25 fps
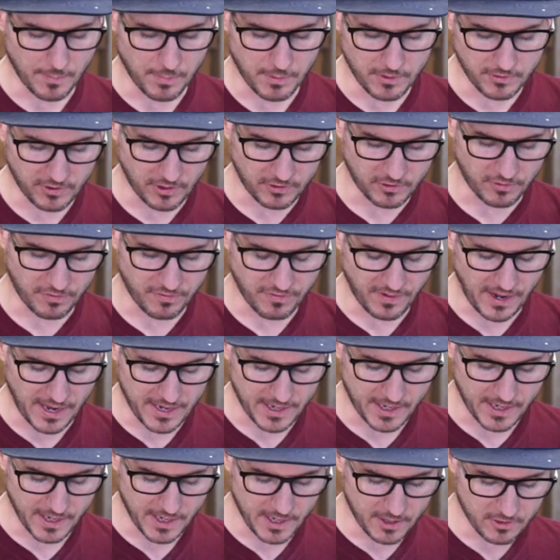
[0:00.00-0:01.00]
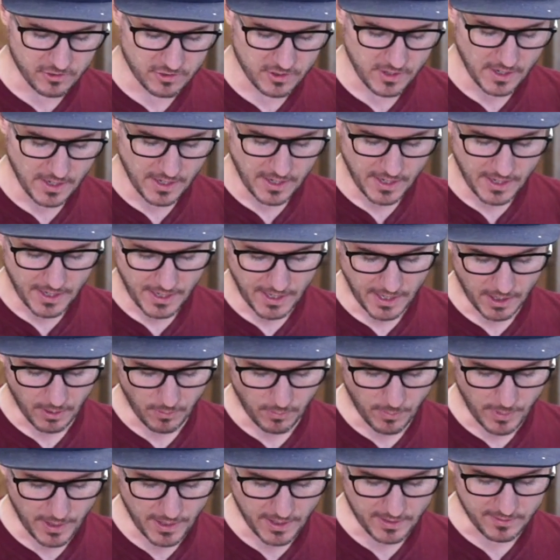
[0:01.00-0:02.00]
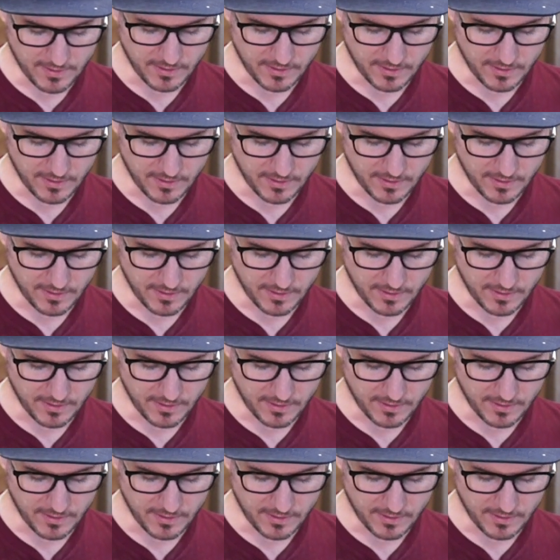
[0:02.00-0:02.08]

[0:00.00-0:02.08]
but this has a flat edge, and I went and